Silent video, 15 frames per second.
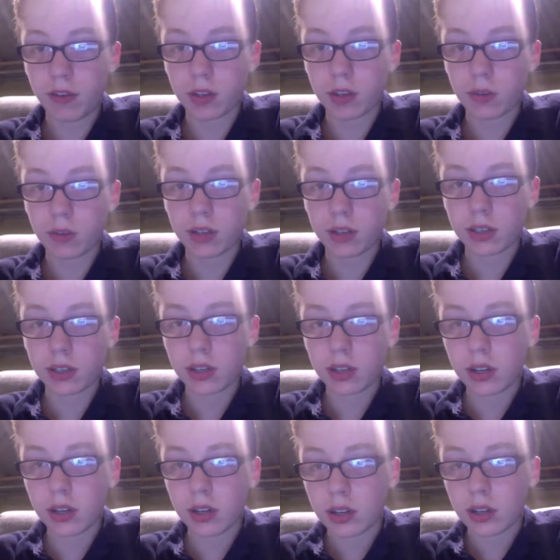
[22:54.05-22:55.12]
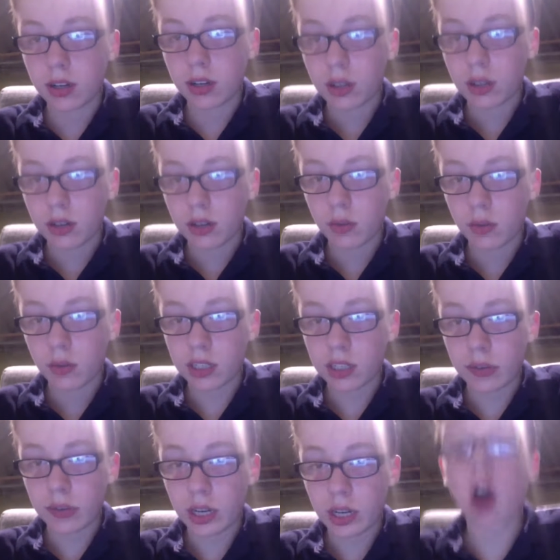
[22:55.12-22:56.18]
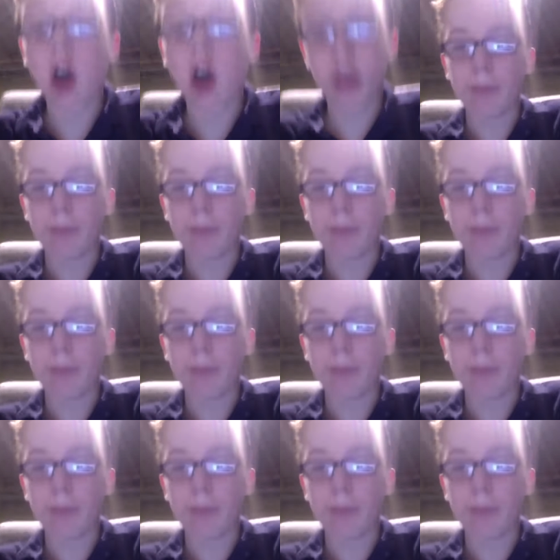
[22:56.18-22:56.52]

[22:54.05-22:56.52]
2017. Okay,